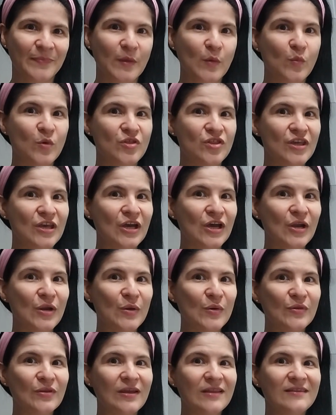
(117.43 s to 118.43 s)
which
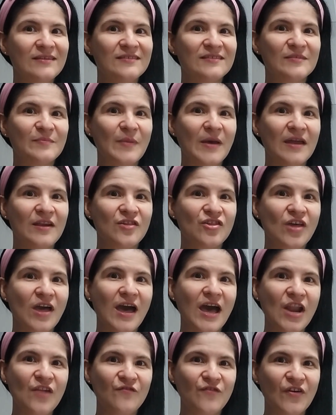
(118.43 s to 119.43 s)
include the Spanish
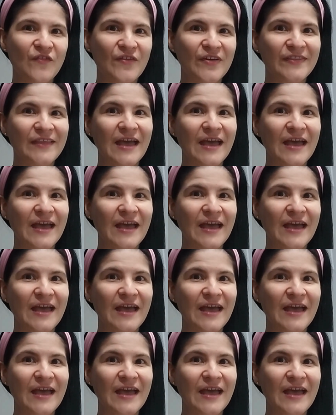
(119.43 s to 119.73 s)
alphabet